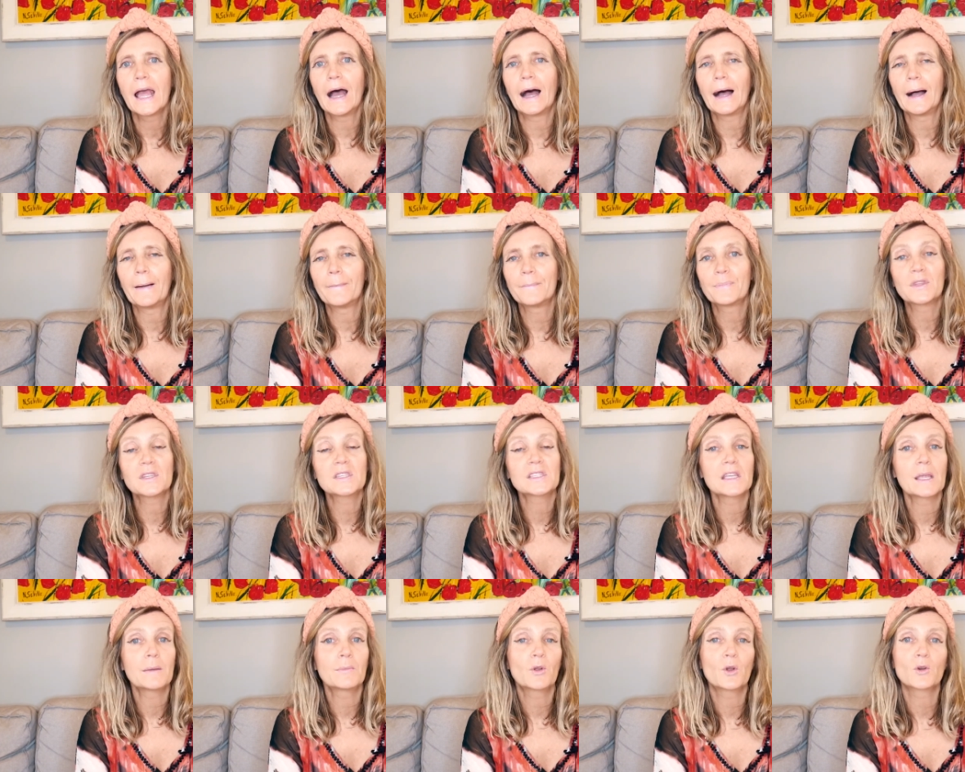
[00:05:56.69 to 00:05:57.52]
Um, the
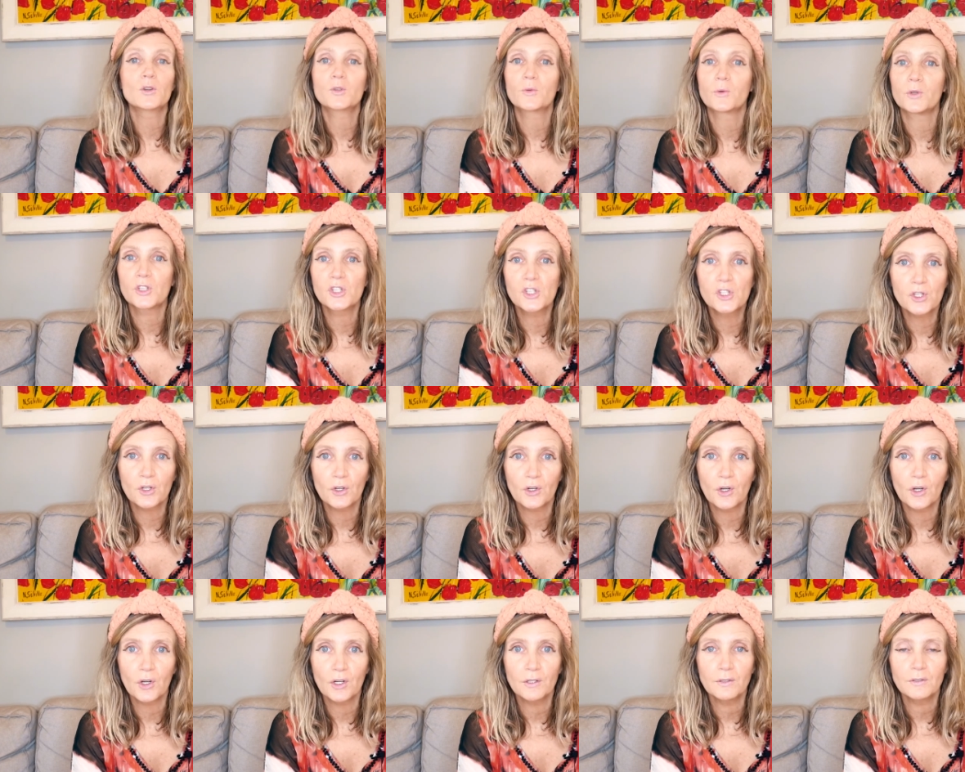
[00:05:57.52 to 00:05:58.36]
same goes with
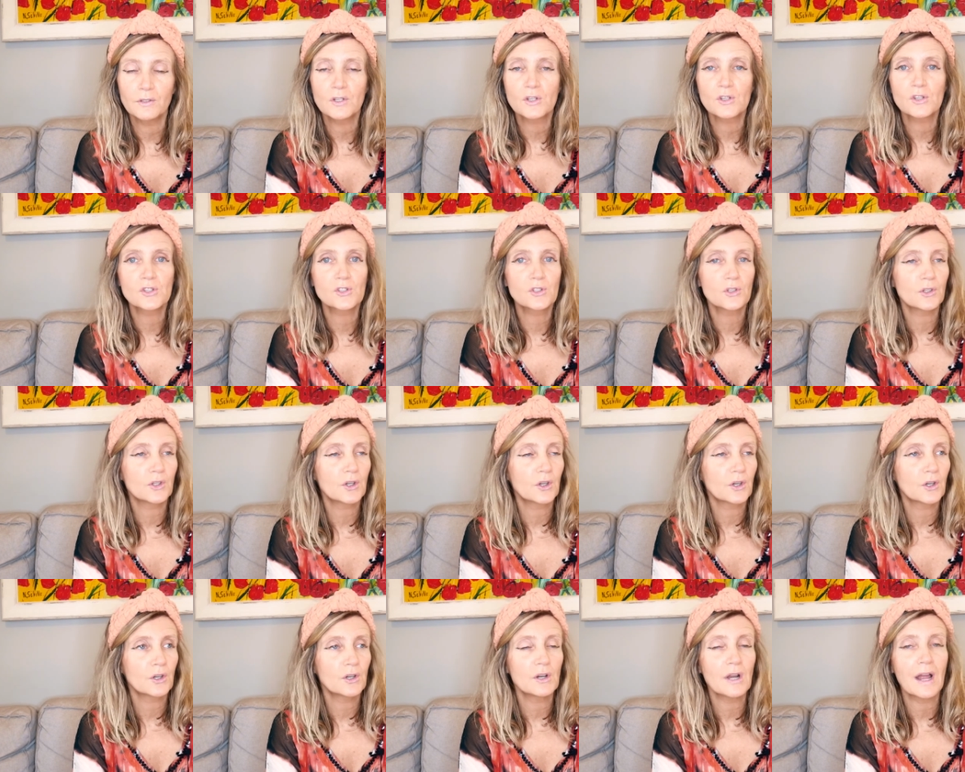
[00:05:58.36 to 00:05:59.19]
sugar.
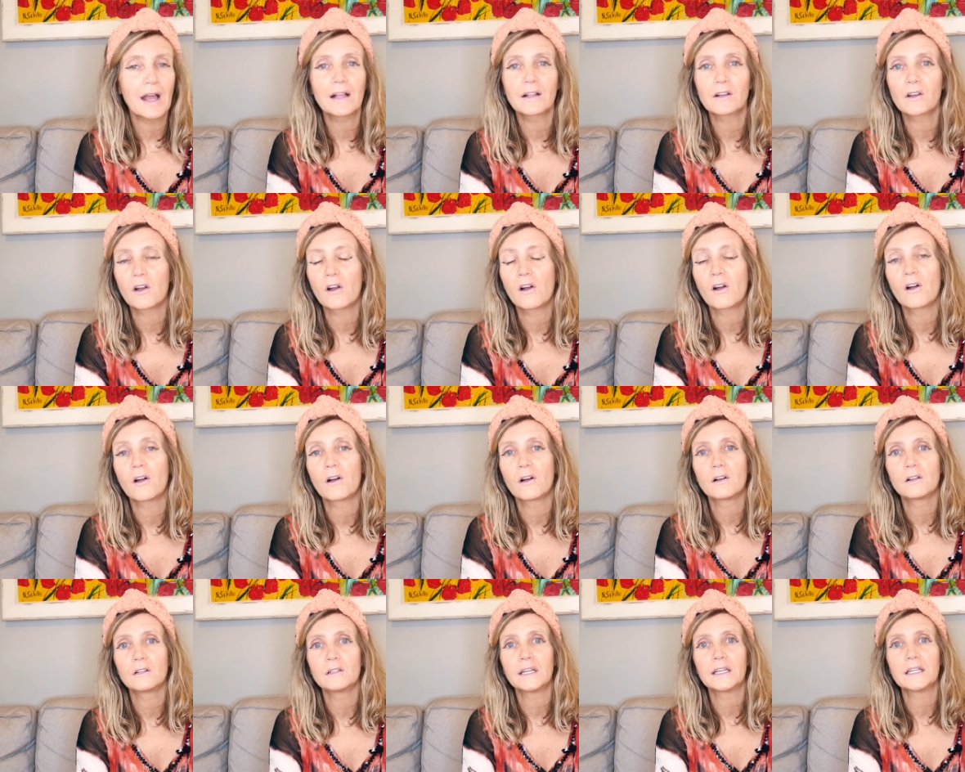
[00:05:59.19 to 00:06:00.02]
Sugar,
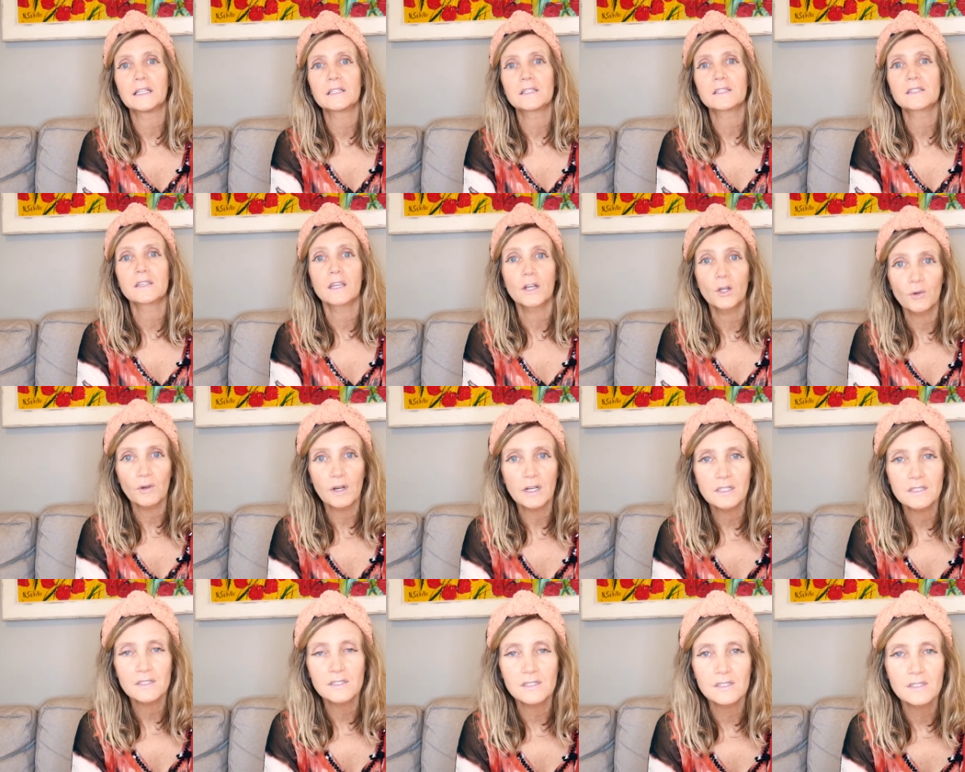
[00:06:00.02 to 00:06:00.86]
alcohol, and
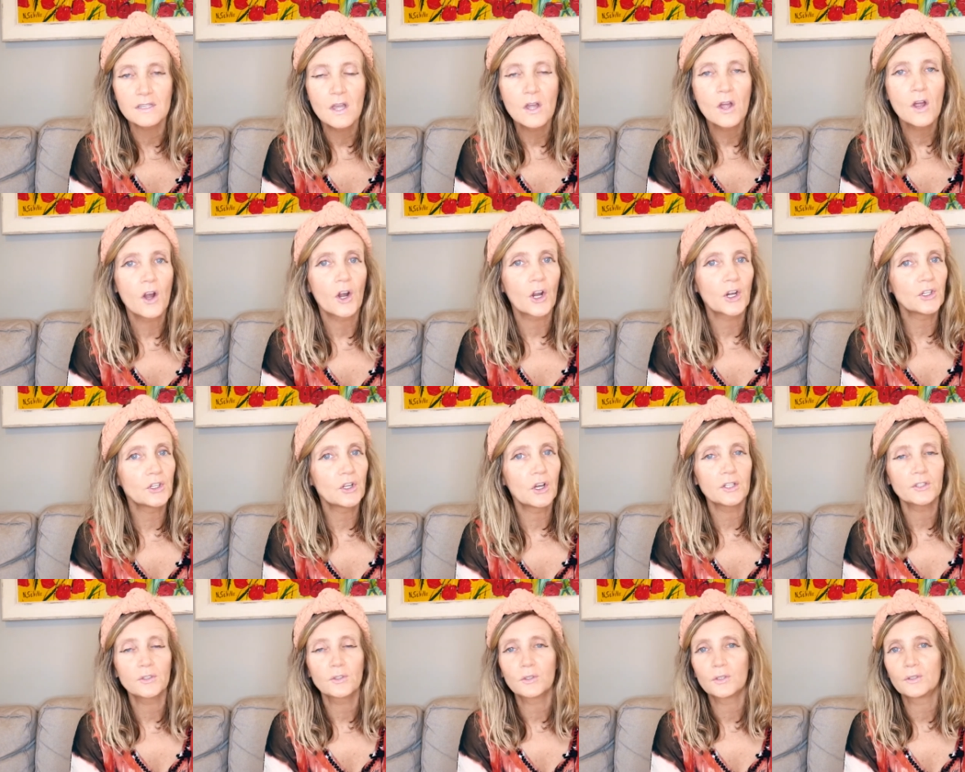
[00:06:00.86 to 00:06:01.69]
cigarettes are
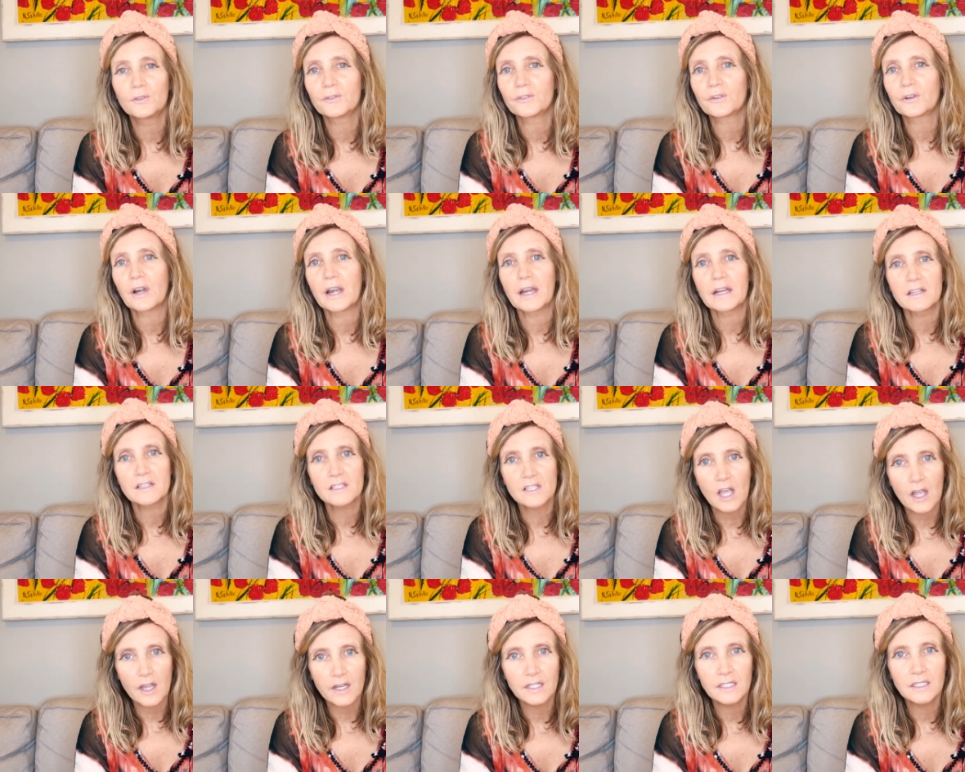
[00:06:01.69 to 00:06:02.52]
not good for
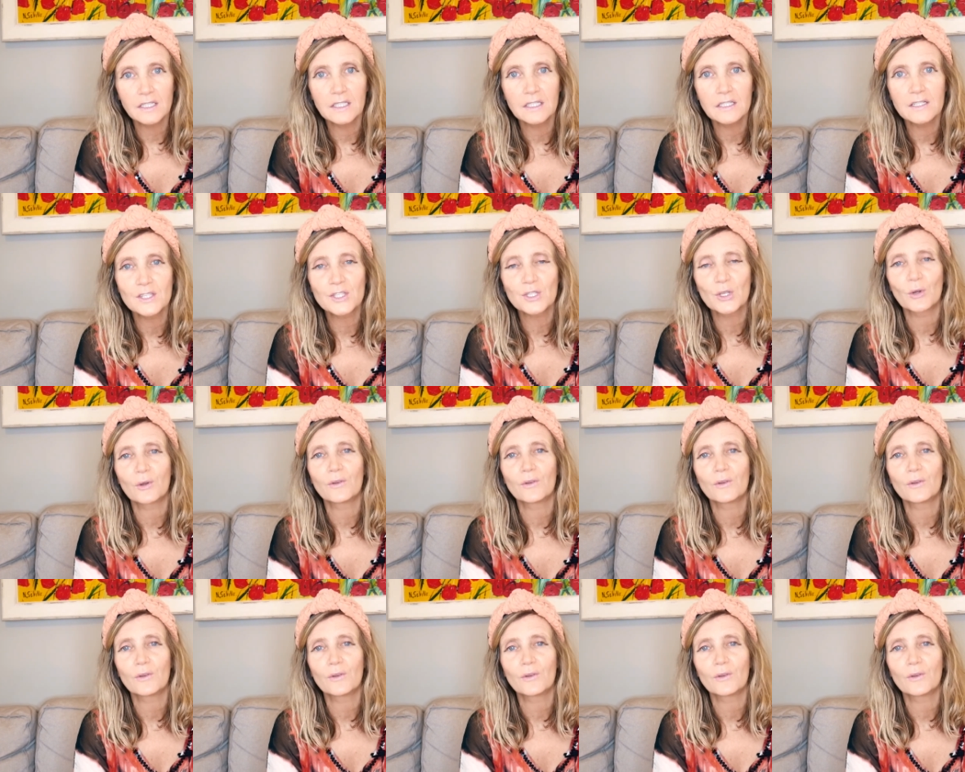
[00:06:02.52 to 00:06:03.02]
anxiety, so